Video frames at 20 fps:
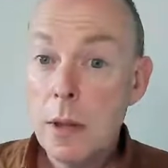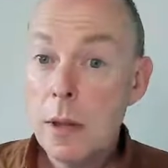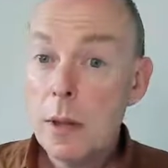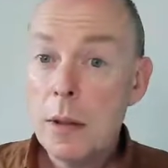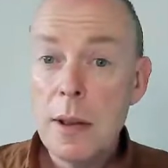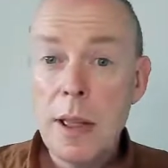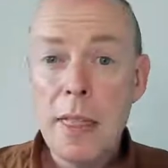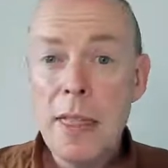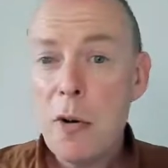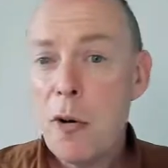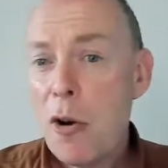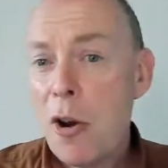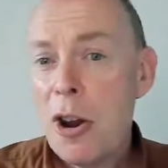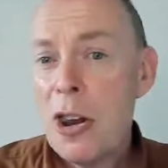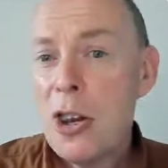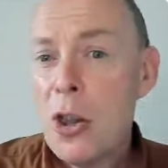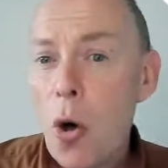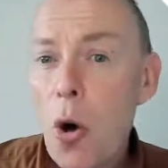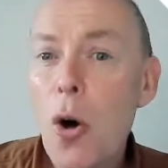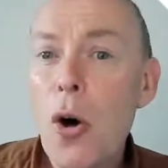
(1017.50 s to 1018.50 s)
Now there are a
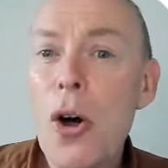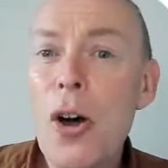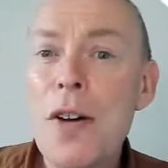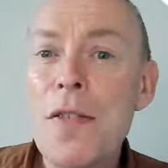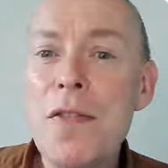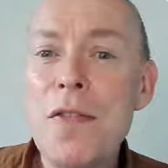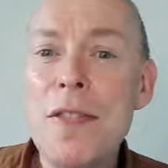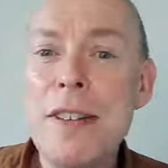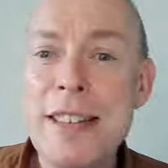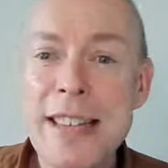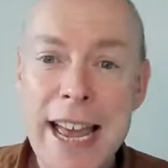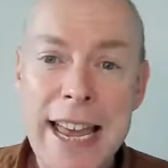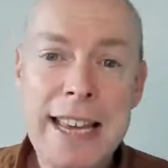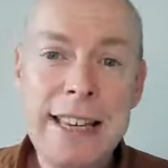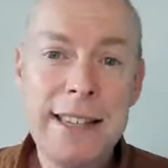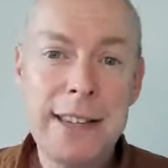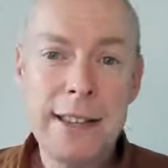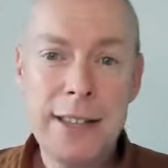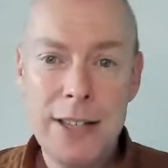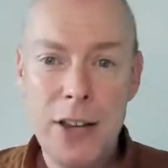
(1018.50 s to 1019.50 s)
lot of date
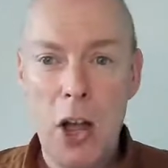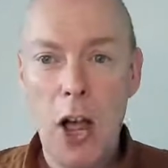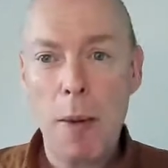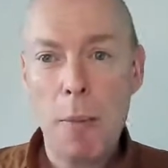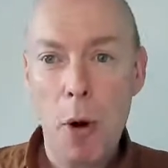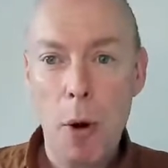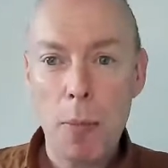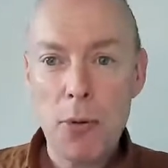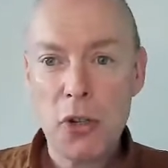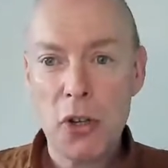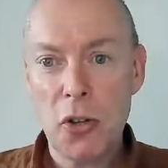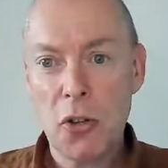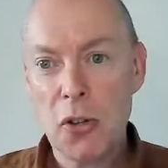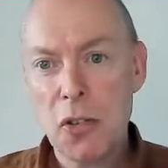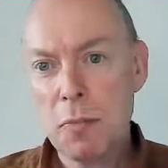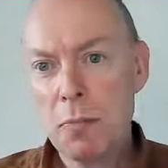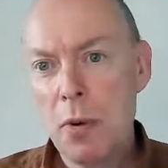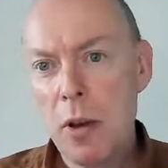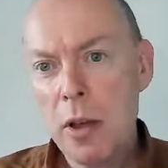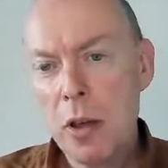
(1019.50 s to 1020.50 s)
and time options,
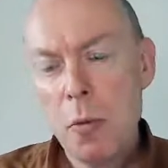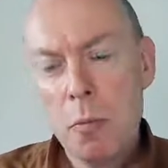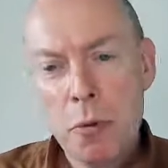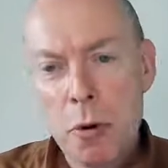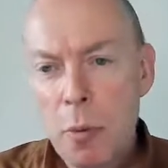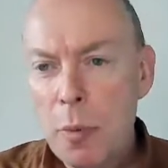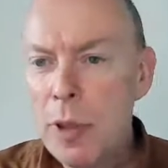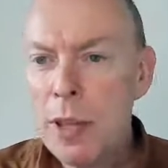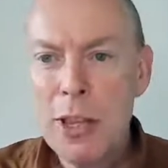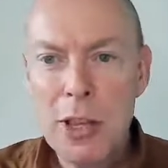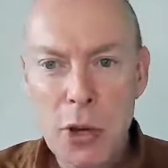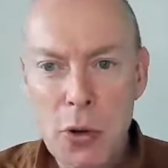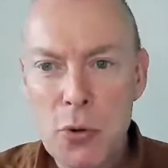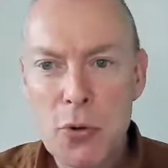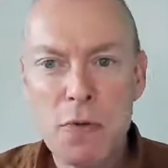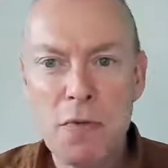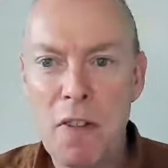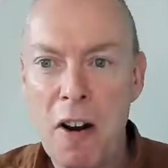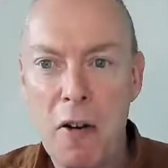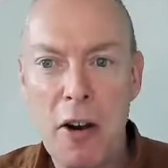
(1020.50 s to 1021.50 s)
but you'll probably use
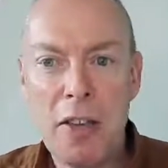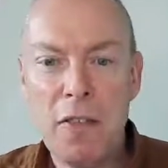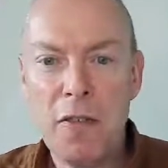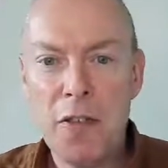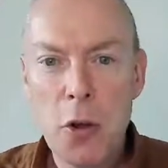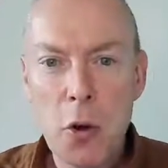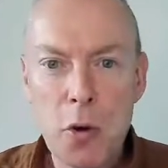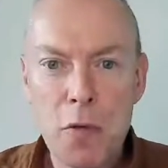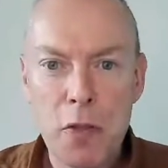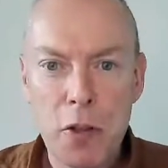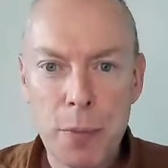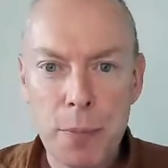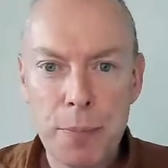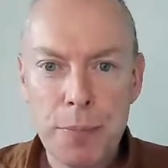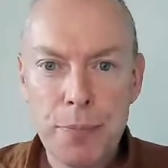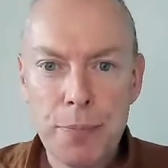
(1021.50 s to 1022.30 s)
very few of them.